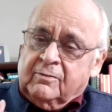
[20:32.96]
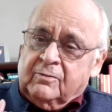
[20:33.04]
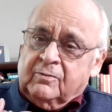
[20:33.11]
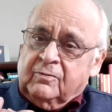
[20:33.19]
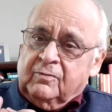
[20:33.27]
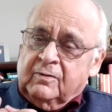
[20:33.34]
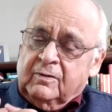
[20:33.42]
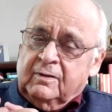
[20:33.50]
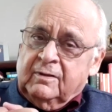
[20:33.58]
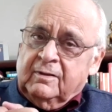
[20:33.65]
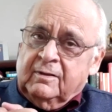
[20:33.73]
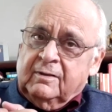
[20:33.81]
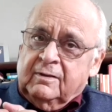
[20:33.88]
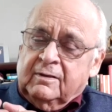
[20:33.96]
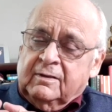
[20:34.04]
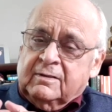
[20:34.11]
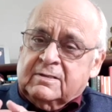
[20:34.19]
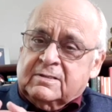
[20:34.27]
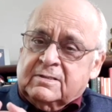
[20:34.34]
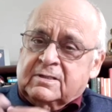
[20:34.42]
and sort of
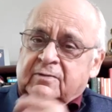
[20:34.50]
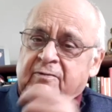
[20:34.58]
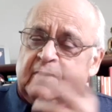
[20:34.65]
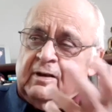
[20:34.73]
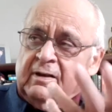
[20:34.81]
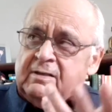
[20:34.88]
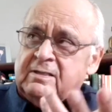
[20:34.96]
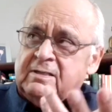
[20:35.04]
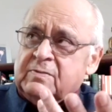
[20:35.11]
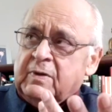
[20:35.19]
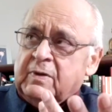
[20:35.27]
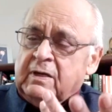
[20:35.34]
surveillance